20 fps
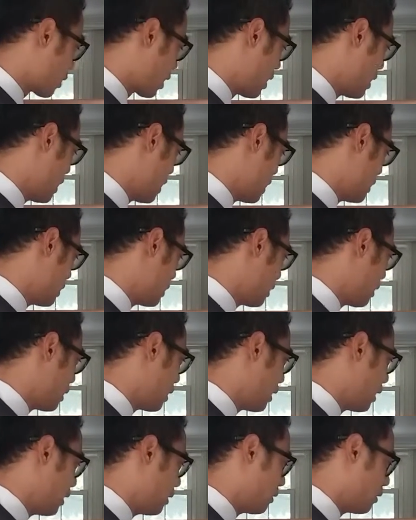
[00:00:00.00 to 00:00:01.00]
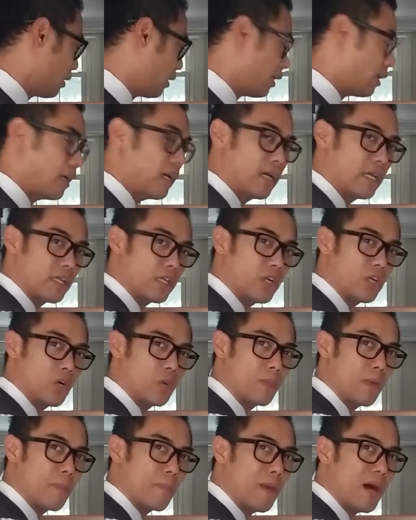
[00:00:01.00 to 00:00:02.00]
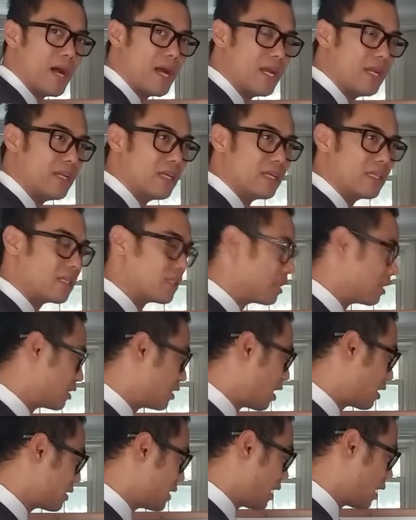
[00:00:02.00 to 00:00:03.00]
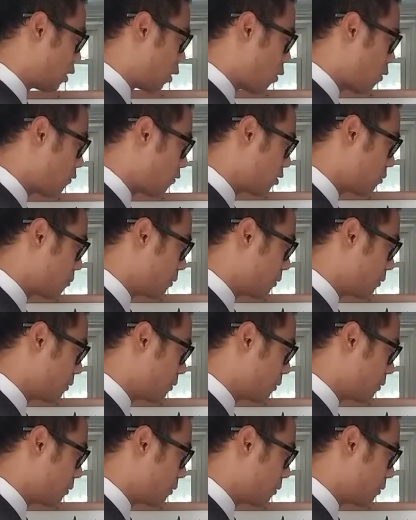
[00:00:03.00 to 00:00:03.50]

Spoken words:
and and my mind does not take over